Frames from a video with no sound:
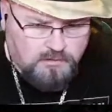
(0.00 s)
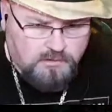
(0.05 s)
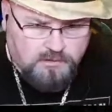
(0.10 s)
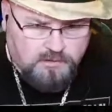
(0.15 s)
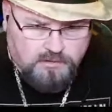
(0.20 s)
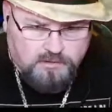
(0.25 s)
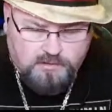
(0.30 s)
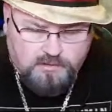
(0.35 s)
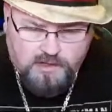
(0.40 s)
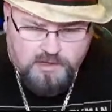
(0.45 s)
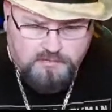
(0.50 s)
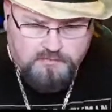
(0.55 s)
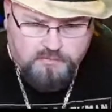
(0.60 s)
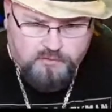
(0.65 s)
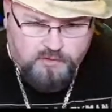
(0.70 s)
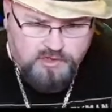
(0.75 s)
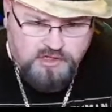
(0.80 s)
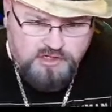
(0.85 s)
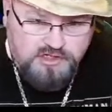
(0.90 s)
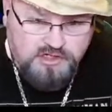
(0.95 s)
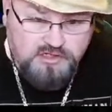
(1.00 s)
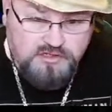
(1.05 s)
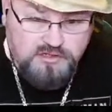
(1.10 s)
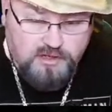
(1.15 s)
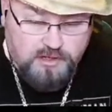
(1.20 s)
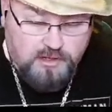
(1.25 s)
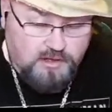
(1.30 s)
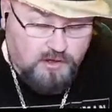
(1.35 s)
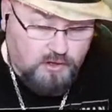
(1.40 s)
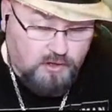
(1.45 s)
And for it to just
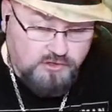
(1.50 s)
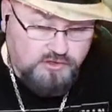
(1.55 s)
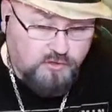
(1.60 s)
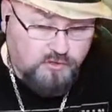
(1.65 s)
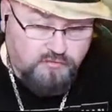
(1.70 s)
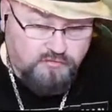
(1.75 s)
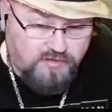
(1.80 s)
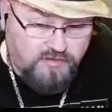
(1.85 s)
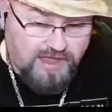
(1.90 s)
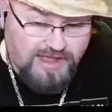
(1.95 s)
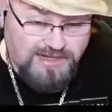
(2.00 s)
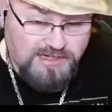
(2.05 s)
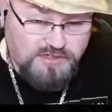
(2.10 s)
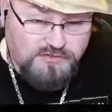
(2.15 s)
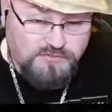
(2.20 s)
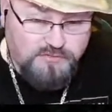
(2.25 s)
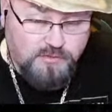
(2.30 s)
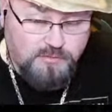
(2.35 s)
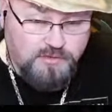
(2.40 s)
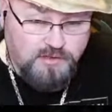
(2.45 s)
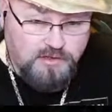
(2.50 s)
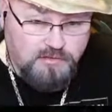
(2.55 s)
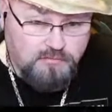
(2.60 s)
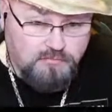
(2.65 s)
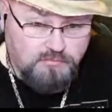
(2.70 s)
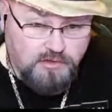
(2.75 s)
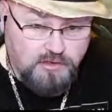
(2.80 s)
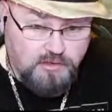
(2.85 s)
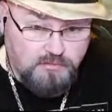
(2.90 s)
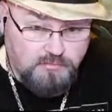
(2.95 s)
also vanish from
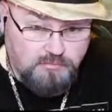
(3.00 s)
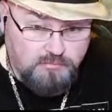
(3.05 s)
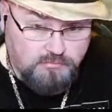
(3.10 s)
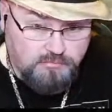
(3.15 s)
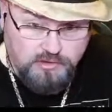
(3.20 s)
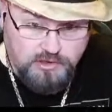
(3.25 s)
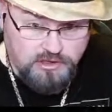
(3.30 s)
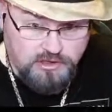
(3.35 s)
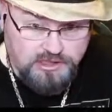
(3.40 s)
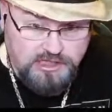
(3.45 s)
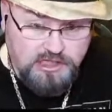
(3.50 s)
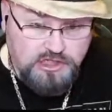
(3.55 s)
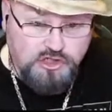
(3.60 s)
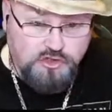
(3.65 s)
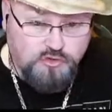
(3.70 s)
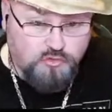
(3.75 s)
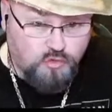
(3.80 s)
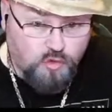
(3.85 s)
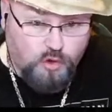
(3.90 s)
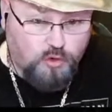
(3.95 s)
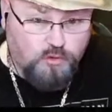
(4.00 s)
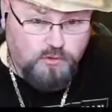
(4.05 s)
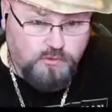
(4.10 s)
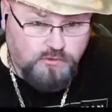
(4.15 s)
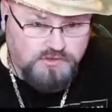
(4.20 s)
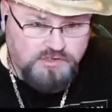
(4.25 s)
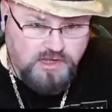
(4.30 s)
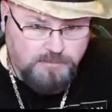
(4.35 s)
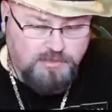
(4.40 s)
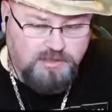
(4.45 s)
the legion
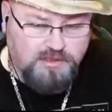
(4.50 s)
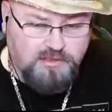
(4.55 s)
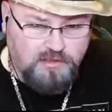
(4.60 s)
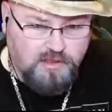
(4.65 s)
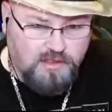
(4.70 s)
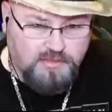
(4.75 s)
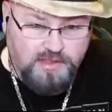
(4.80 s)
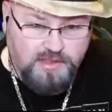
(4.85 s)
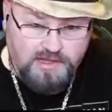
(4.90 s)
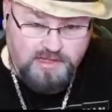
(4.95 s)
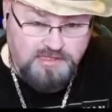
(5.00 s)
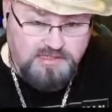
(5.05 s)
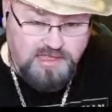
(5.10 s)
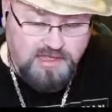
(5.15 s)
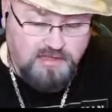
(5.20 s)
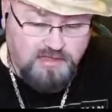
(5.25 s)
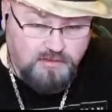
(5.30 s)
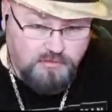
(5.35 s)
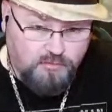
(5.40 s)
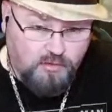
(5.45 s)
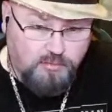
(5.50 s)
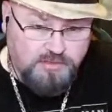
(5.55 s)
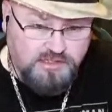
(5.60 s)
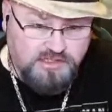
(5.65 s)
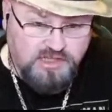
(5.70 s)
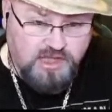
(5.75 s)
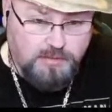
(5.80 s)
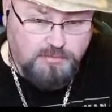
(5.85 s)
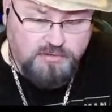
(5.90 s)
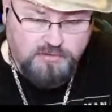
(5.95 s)
rolls. I mean, because the Romans
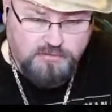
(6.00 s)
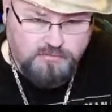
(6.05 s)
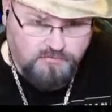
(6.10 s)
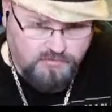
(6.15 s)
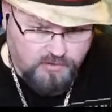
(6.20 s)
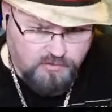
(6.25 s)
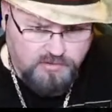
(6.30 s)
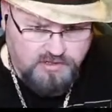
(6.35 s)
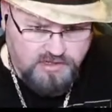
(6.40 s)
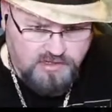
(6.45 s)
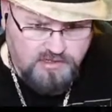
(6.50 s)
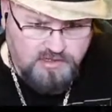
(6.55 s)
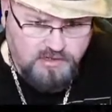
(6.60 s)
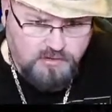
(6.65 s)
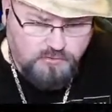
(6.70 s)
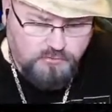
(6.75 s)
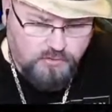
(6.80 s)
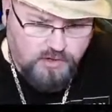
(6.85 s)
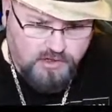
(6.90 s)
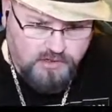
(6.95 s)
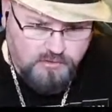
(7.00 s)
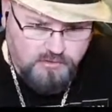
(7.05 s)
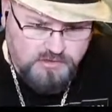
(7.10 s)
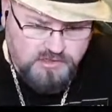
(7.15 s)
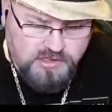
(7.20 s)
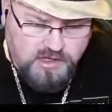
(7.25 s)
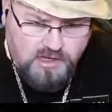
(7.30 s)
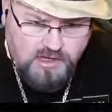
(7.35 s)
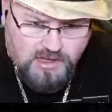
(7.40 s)
kept very detailed records.